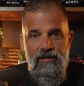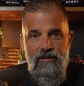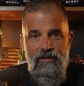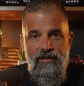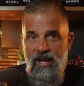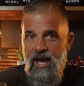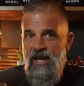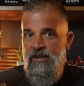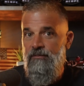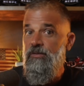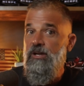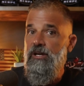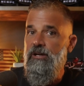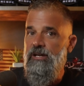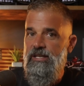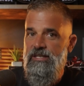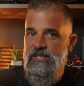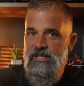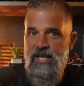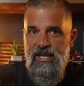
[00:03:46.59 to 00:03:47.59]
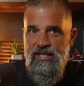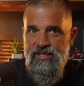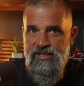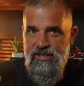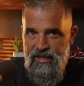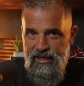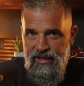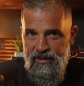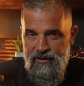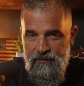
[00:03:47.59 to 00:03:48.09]
not very
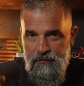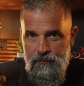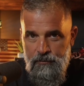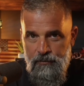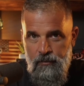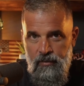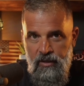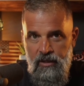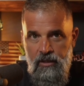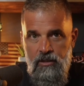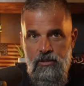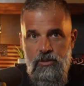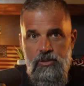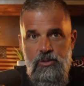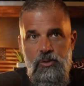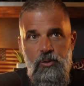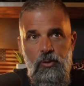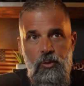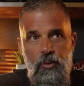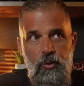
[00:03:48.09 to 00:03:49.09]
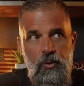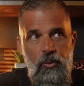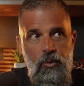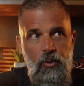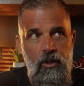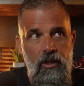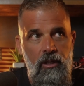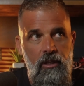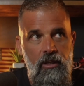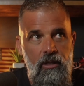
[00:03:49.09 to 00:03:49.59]
sexy
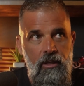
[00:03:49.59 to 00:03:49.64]
to